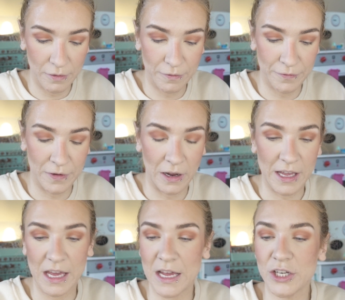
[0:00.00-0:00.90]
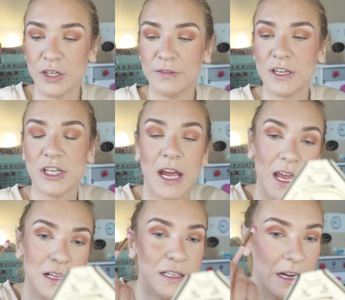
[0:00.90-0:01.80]
for like each of the
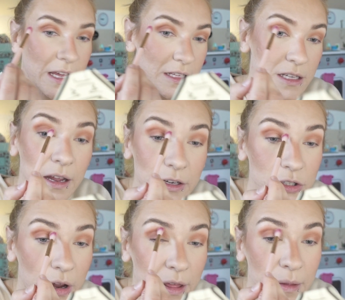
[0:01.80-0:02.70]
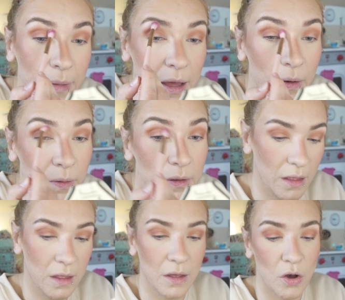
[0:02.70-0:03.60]
shades and I get to like try them out.
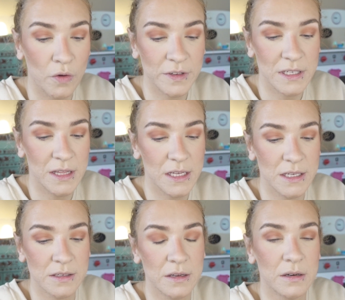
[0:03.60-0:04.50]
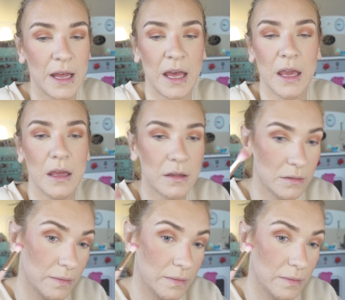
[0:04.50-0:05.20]
Obviously this isn't a